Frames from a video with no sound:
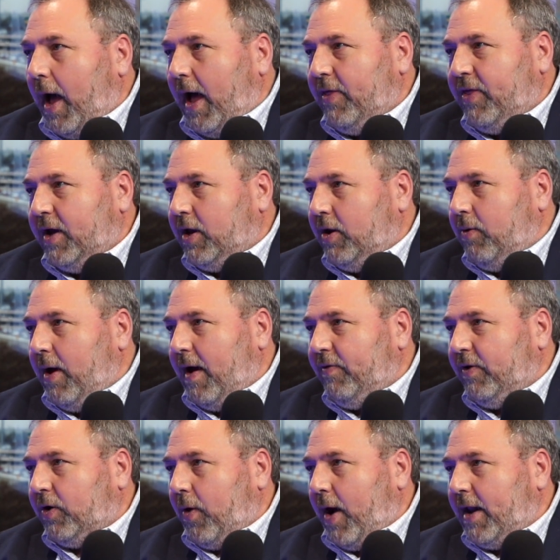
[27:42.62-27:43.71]
I think you have
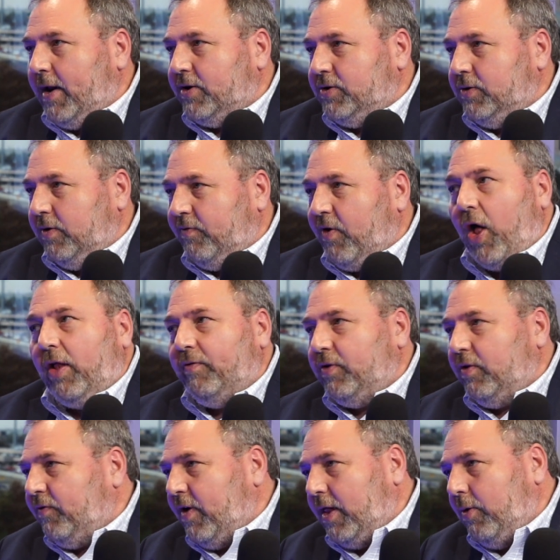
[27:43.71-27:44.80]
the gratitude of all of
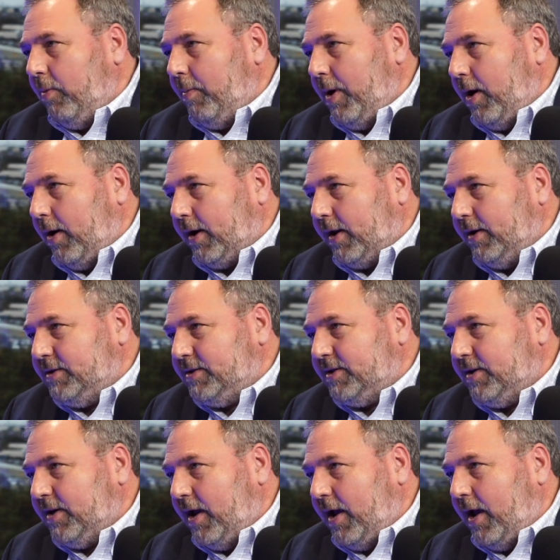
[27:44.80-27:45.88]
your fellow Americans.
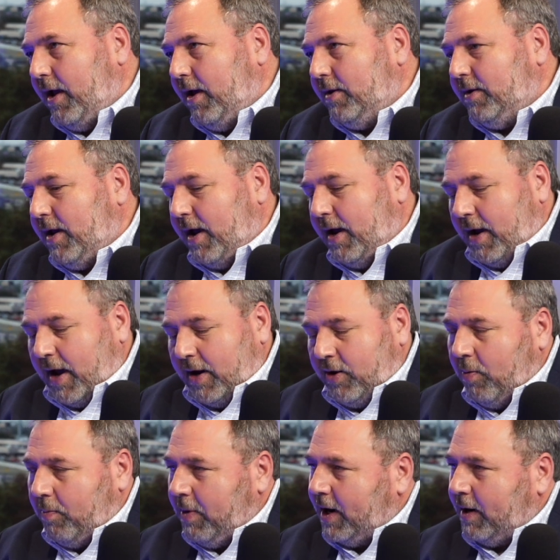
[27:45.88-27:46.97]
And I
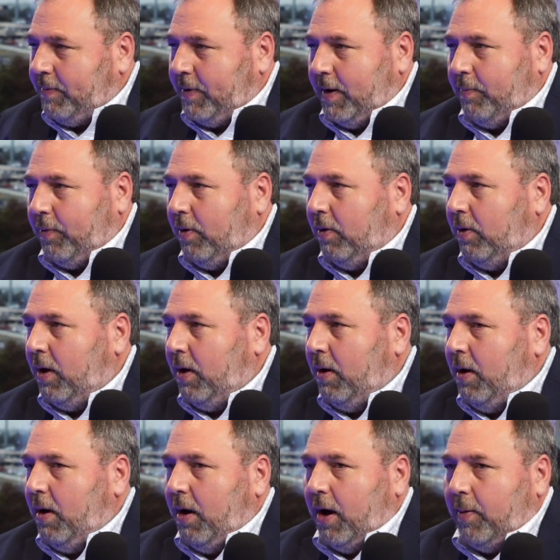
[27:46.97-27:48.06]
know many people
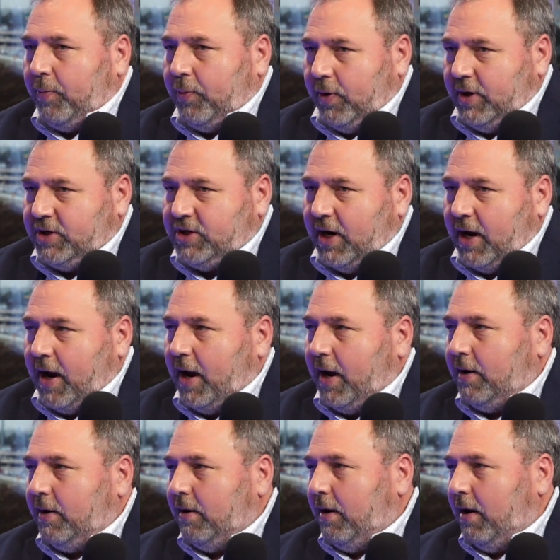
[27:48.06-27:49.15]

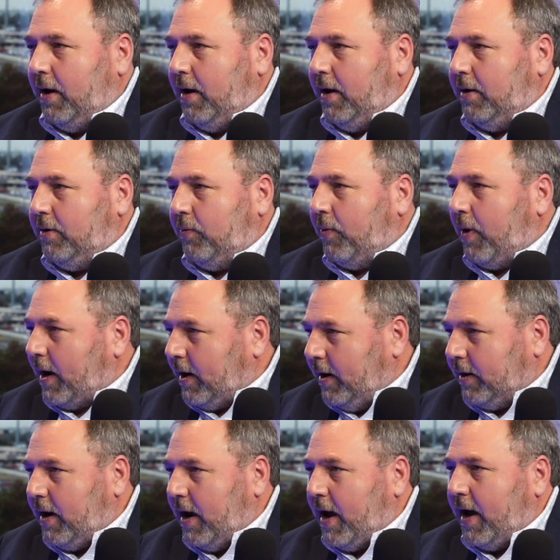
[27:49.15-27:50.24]
appreciate and
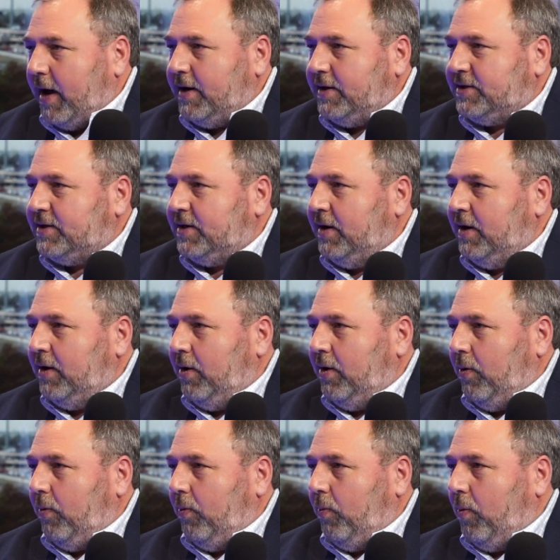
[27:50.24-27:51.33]
recognize
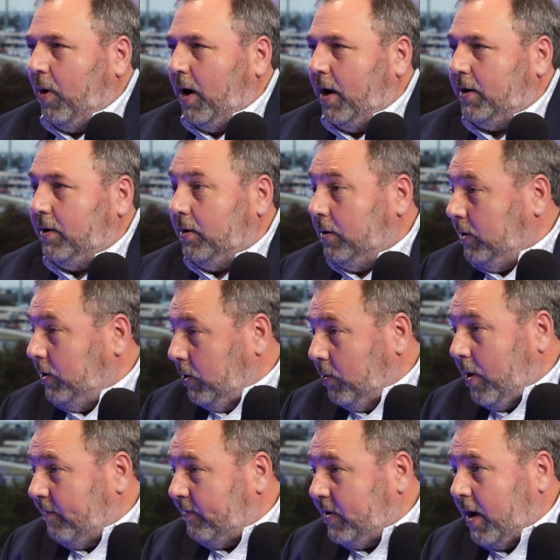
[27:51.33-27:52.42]
what you
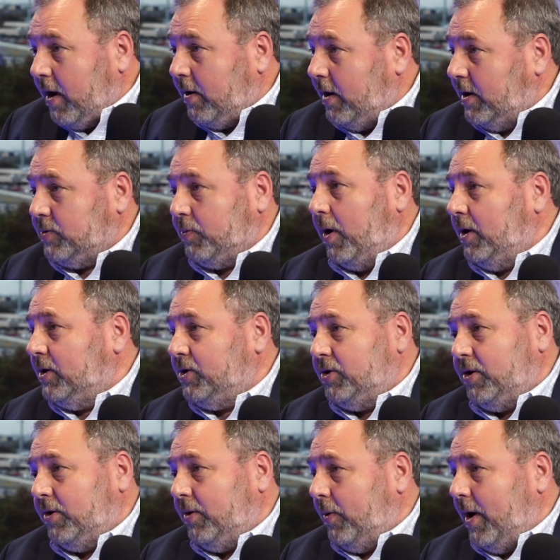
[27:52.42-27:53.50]
have done as well as your
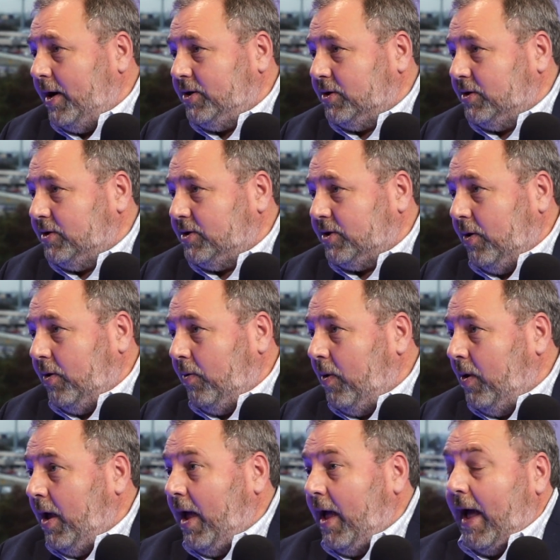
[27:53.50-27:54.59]
generation. So
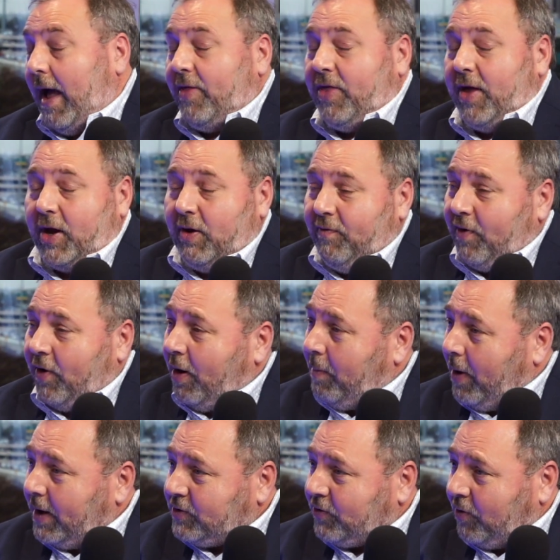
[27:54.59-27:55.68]
I thank you very
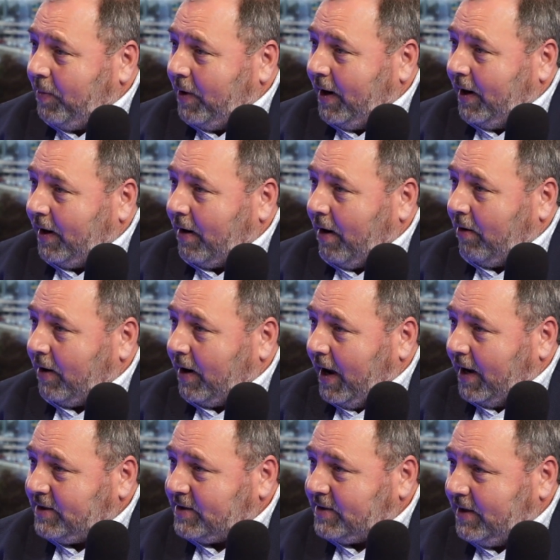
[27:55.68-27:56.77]
much for being our
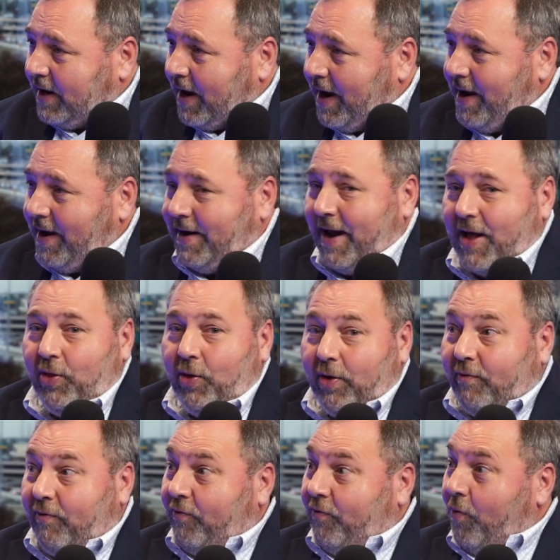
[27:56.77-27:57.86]
guest today, and I
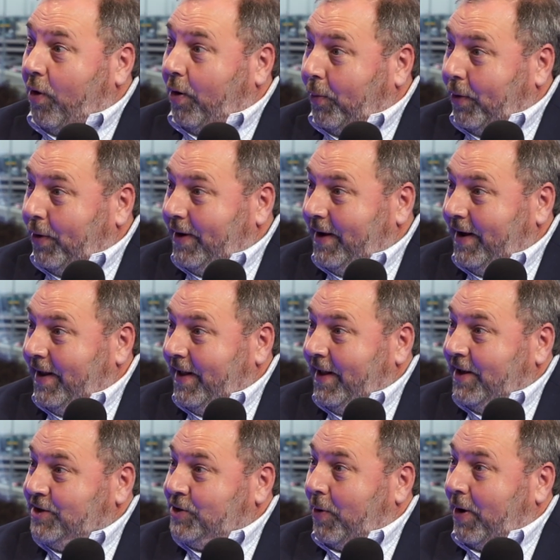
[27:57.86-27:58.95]
look forward
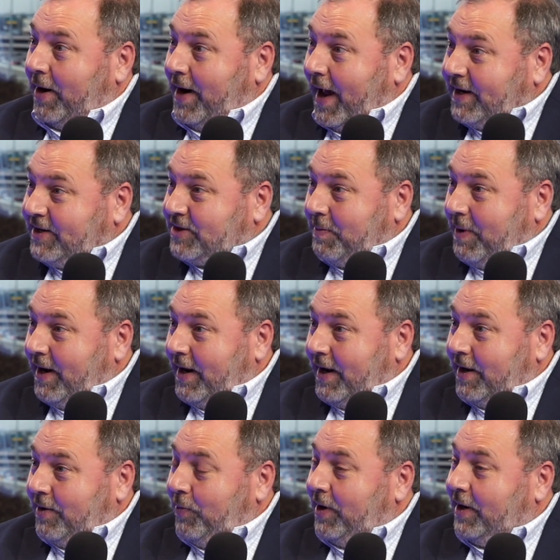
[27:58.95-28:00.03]
to our next meeting,
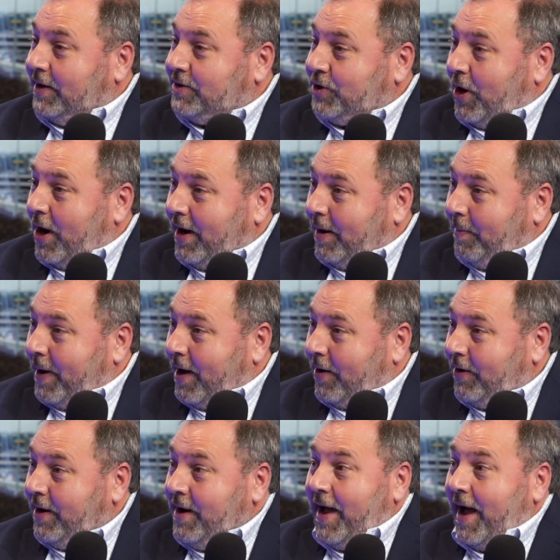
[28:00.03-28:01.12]
and we can talk
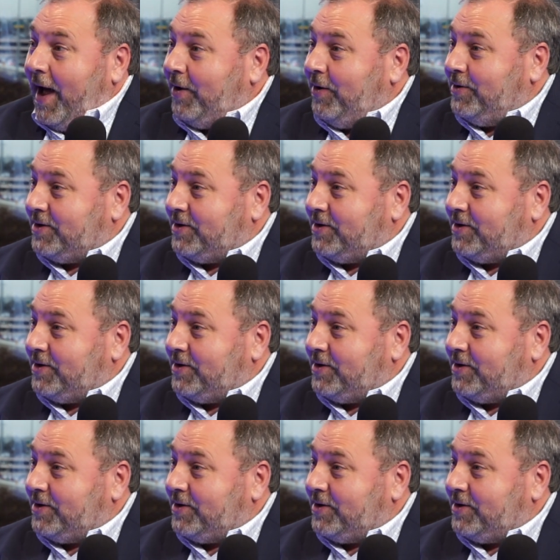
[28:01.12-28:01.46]
about how you